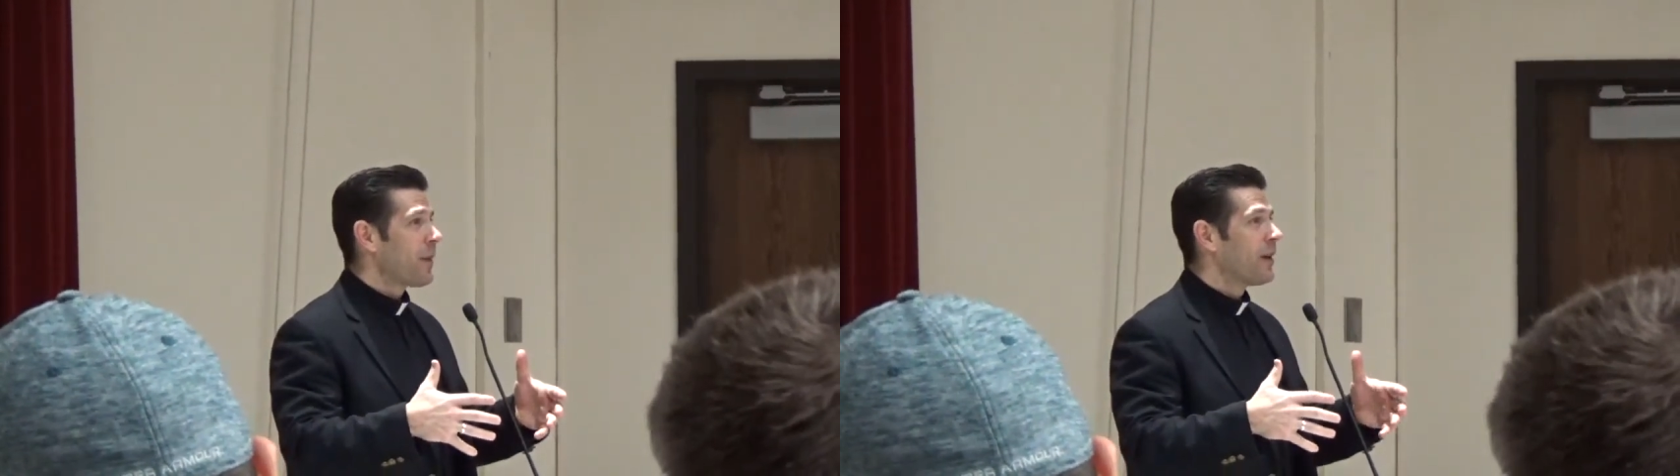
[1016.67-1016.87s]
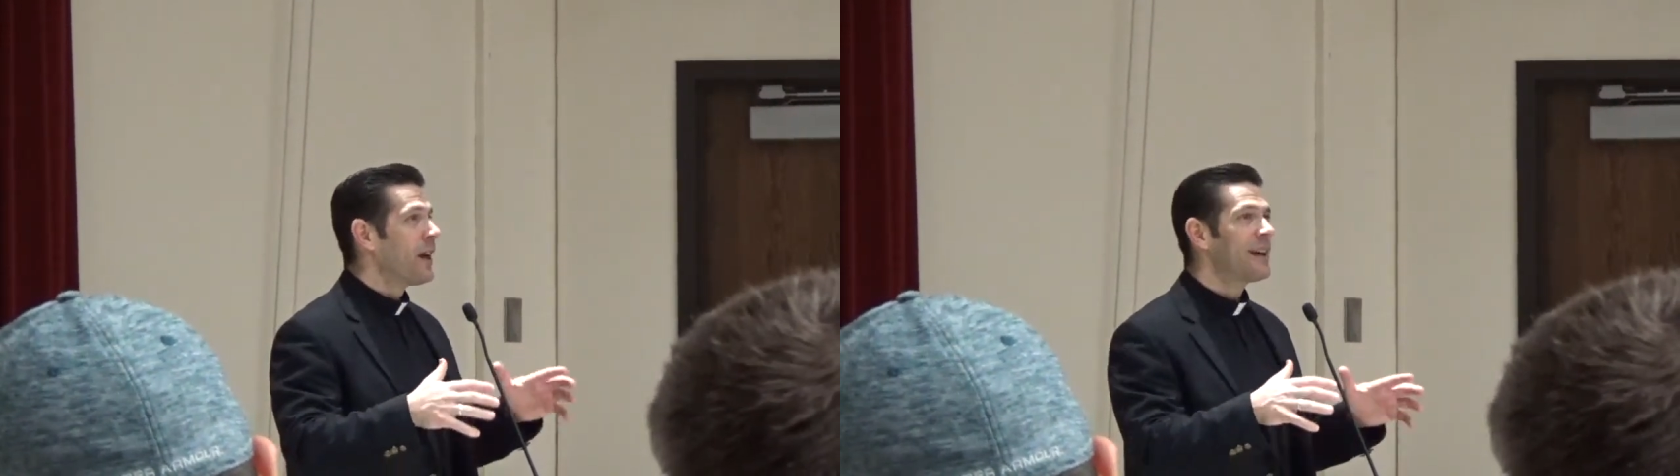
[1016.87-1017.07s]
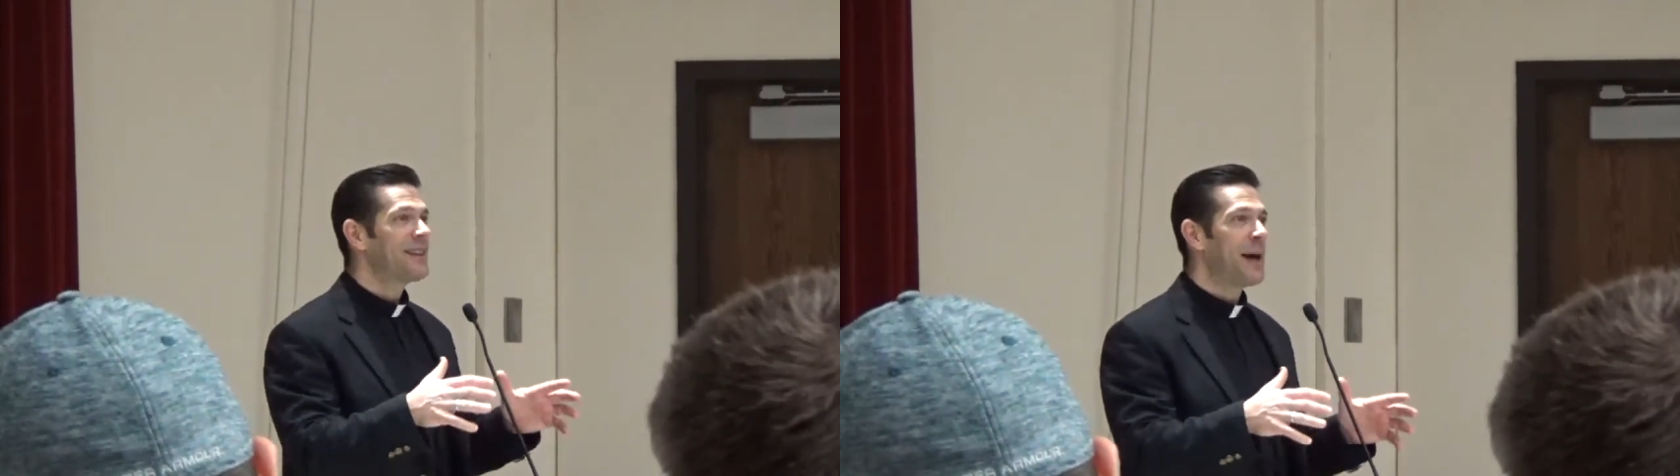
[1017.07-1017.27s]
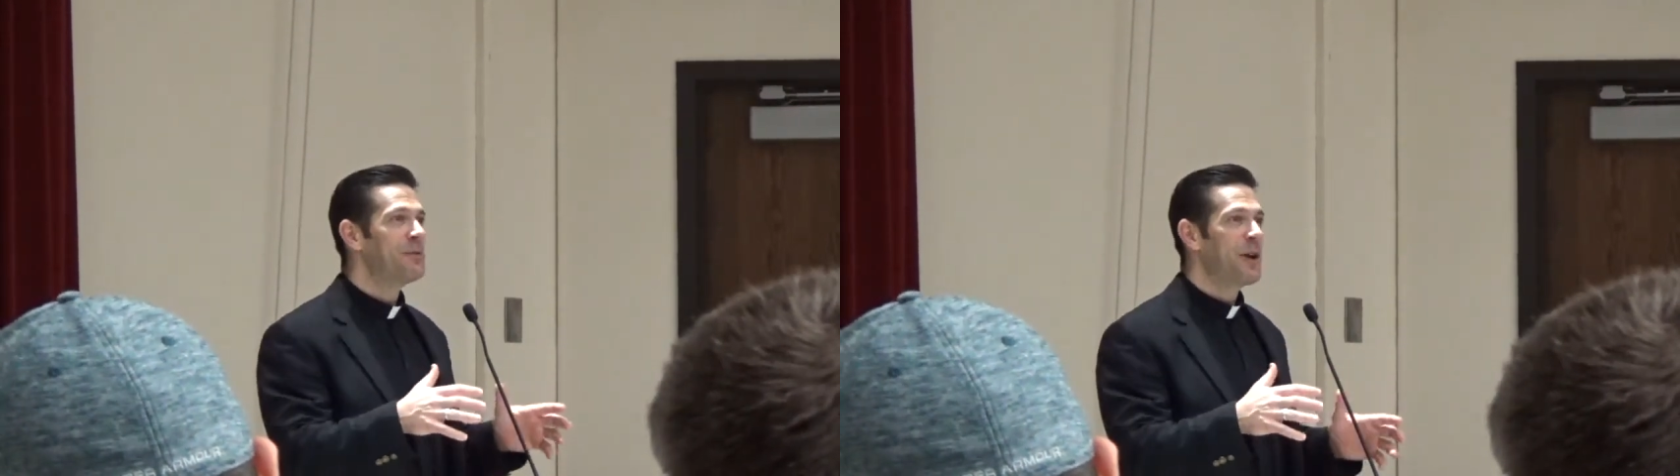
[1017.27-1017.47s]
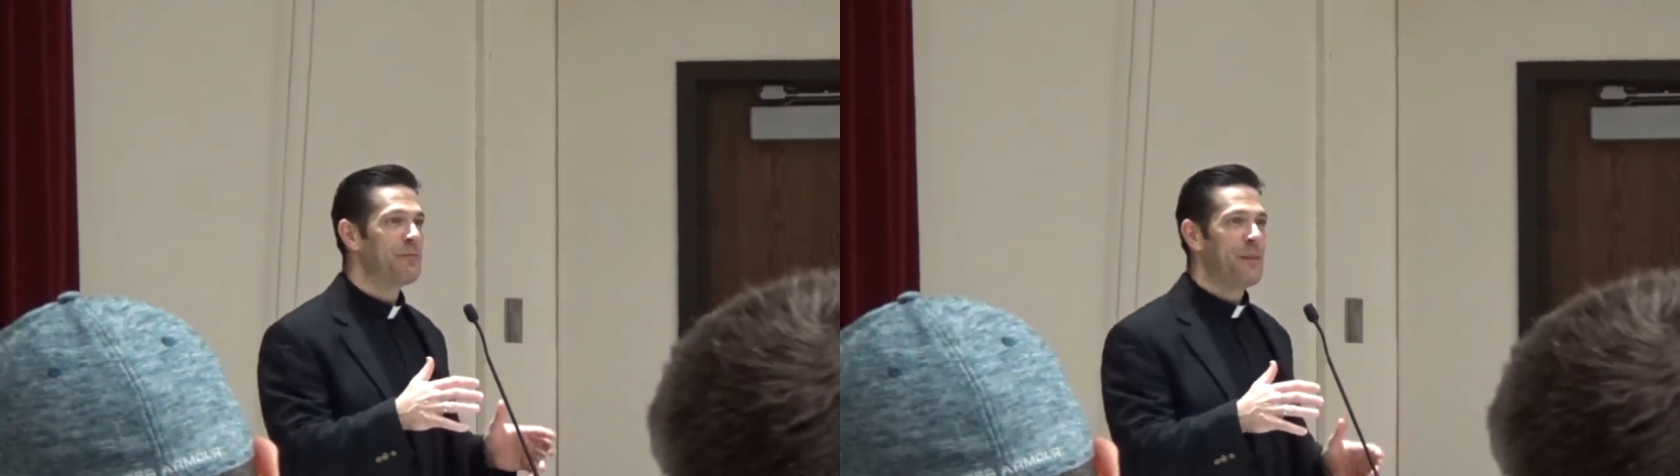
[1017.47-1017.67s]
a lot of
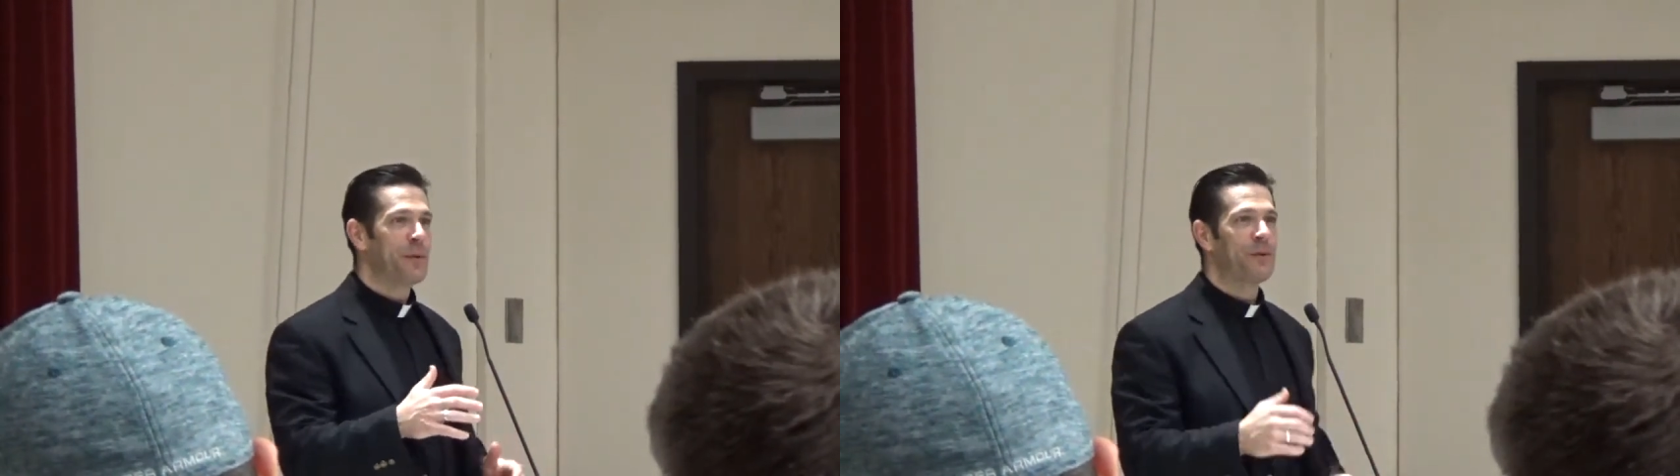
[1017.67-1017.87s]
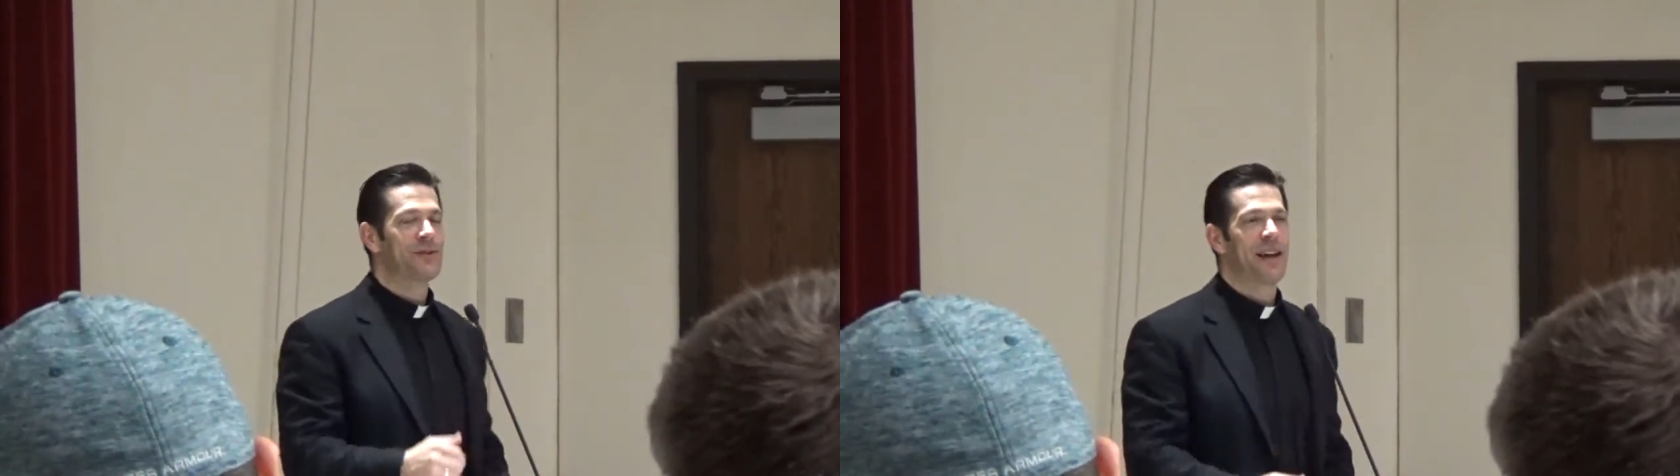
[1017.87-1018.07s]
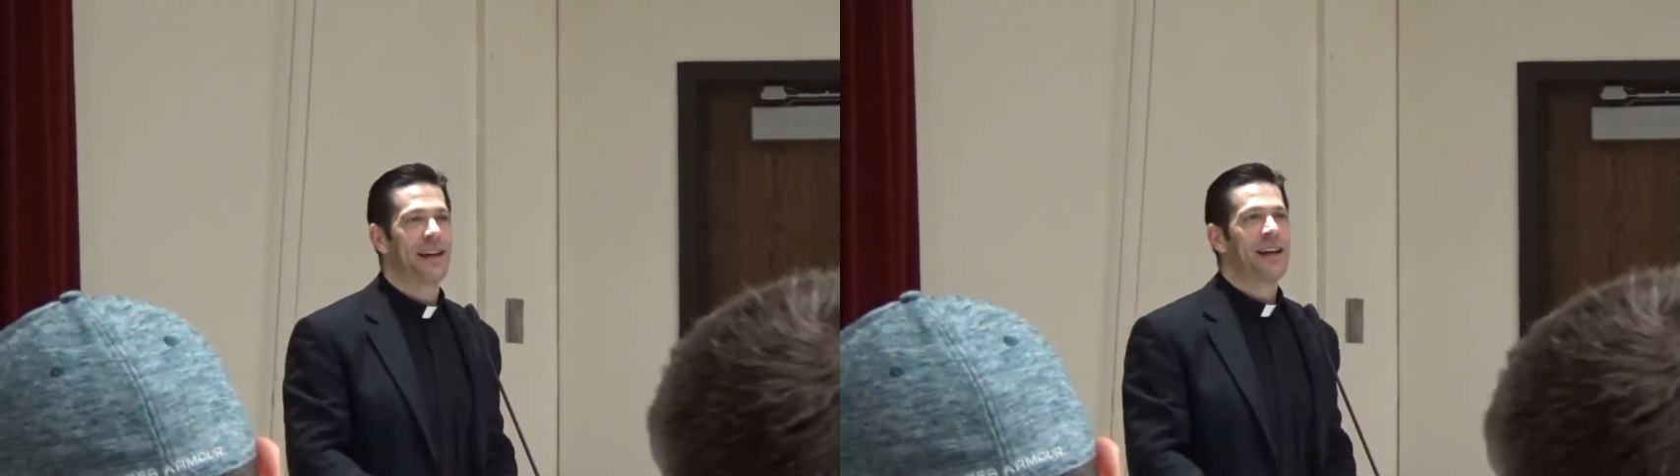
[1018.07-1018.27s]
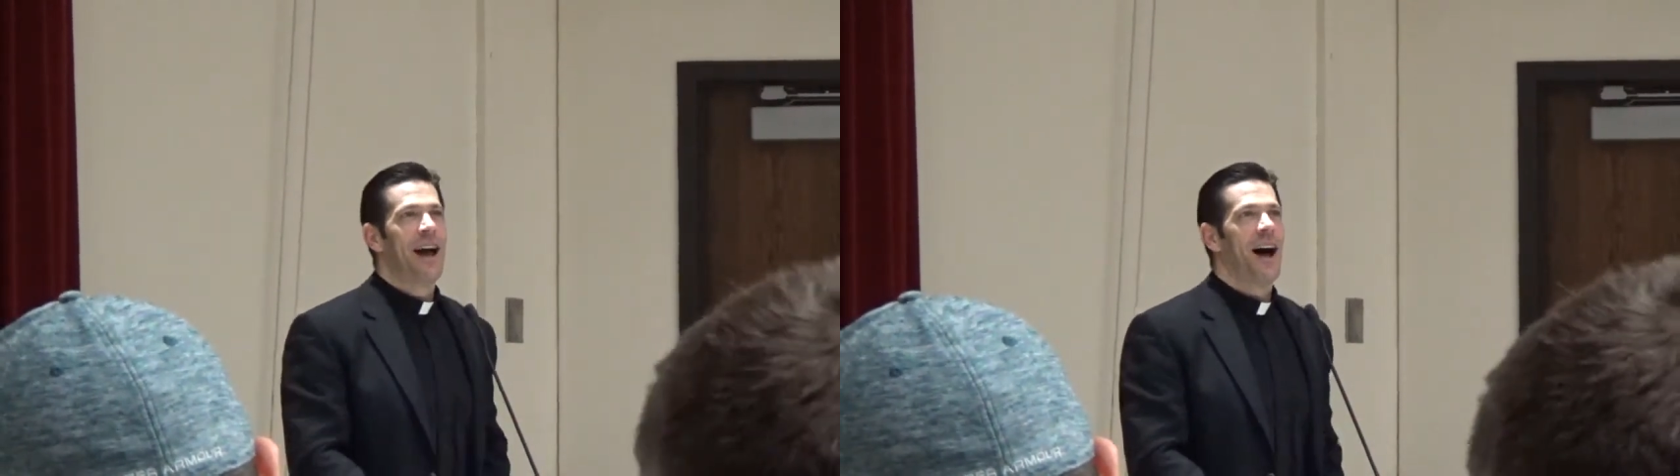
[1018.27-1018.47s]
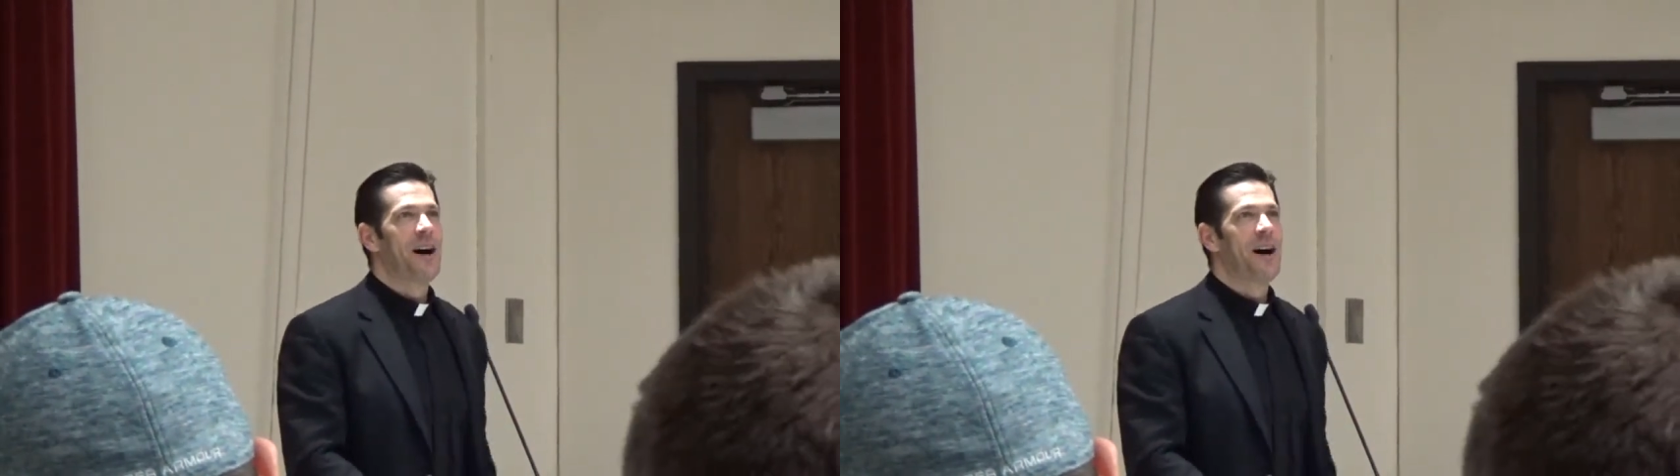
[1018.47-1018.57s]
times you have people who say,